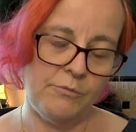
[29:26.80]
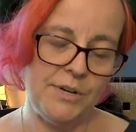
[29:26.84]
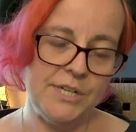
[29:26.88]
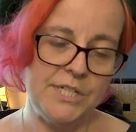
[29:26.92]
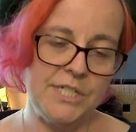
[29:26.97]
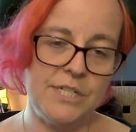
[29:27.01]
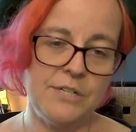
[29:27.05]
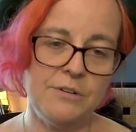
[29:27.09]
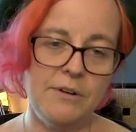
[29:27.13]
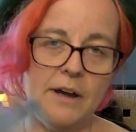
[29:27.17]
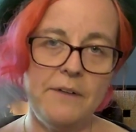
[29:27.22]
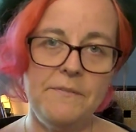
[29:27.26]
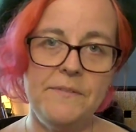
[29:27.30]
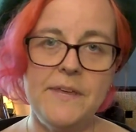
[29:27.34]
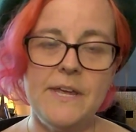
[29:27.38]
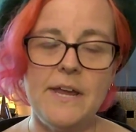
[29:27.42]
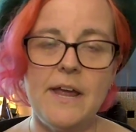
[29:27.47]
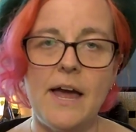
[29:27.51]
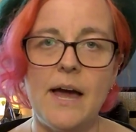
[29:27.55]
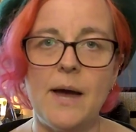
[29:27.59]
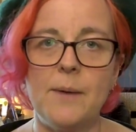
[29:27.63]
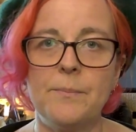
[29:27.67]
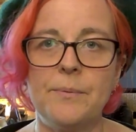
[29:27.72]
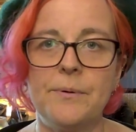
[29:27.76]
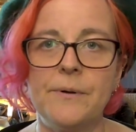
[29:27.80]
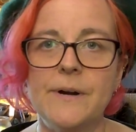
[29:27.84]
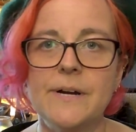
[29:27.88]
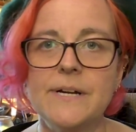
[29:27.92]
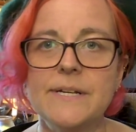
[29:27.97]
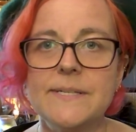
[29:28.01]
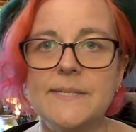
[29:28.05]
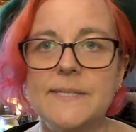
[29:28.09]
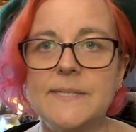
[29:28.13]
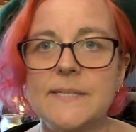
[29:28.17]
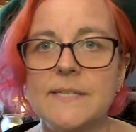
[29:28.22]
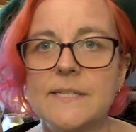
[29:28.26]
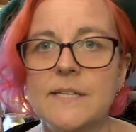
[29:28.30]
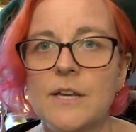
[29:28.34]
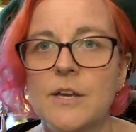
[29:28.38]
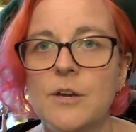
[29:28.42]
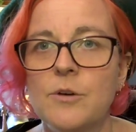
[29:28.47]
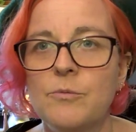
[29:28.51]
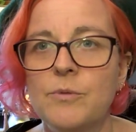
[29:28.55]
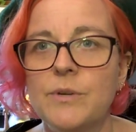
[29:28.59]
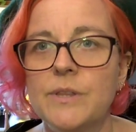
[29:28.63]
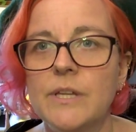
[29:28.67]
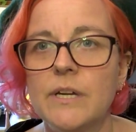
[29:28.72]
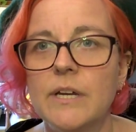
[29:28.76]
we do have the Empress
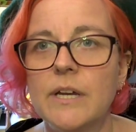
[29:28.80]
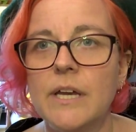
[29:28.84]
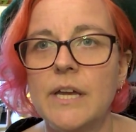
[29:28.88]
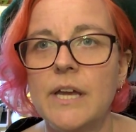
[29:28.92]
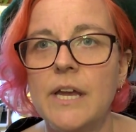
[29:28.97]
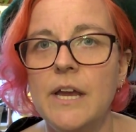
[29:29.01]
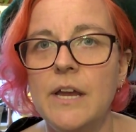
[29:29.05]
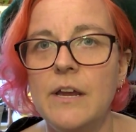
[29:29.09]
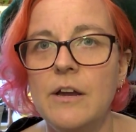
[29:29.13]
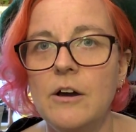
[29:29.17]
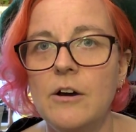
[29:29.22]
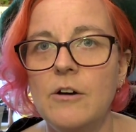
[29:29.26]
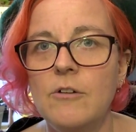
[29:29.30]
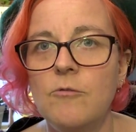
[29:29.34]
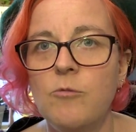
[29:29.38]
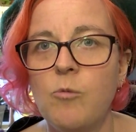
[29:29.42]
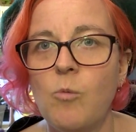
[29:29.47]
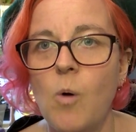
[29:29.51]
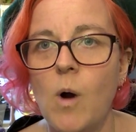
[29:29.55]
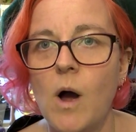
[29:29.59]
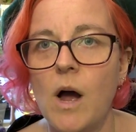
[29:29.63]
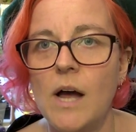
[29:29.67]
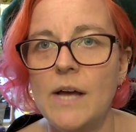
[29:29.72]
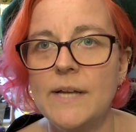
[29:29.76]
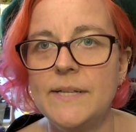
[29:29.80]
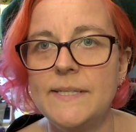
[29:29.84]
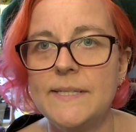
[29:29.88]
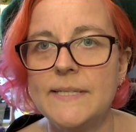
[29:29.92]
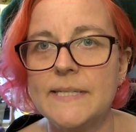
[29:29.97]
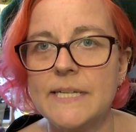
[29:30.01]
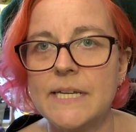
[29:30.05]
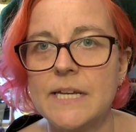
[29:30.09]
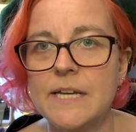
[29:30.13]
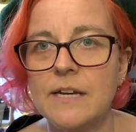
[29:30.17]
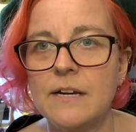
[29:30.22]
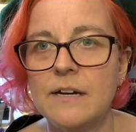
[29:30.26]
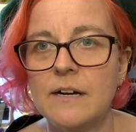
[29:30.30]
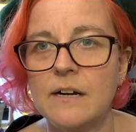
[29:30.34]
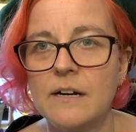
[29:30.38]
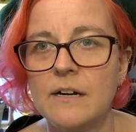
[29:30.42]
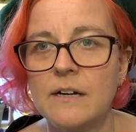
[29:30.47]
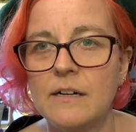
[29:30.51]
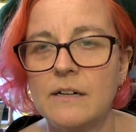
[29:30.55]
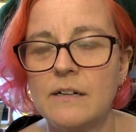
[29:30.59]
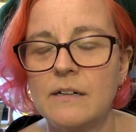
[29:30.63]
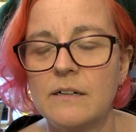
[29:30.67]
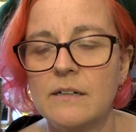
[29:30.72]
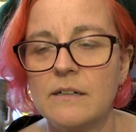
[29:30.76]
with the King of Wands
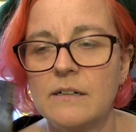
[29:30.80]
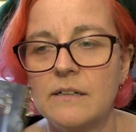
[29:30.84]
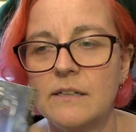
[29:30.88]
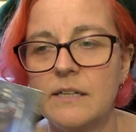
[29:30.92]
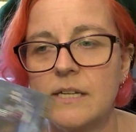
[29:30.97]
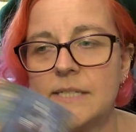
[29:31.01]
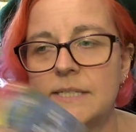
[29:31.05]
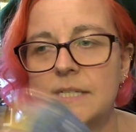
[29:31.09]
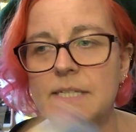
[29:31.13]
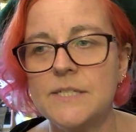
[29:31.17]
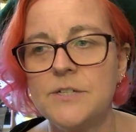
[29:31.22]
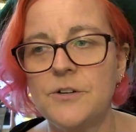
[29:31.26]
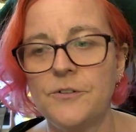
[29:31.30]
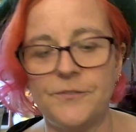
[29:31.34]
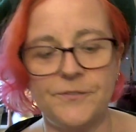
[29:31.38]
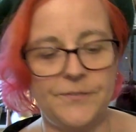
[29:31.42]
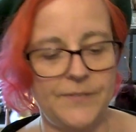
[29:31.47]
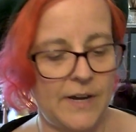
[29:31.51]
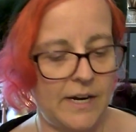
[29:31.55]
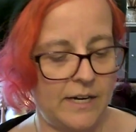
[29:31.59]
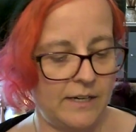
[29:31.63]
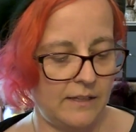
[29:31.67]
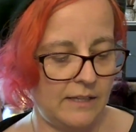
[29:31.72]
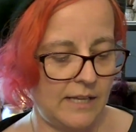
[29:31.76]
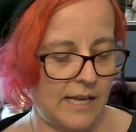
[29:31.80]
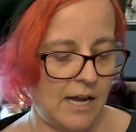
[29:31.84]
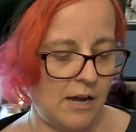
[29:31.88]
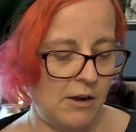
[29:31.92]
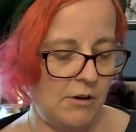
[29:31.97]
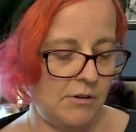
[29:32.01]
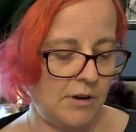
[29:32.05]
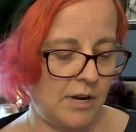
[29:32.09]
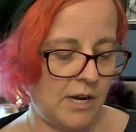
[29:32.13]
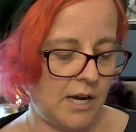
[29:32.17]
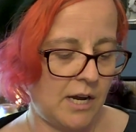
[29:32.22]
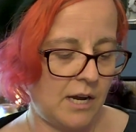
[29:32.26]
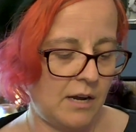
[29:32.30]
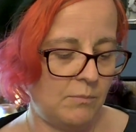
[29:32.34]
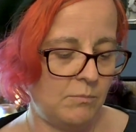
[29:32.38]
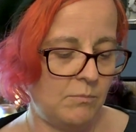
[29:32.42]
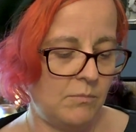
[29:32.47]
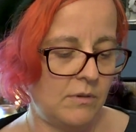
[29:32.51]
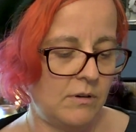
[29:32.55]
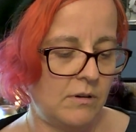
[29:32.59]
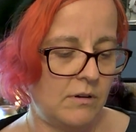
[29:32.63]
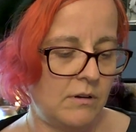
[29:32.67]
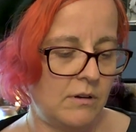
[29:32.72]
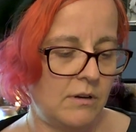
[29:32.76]
here. This is your final
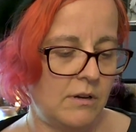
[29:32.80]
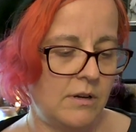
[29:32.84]
outcome.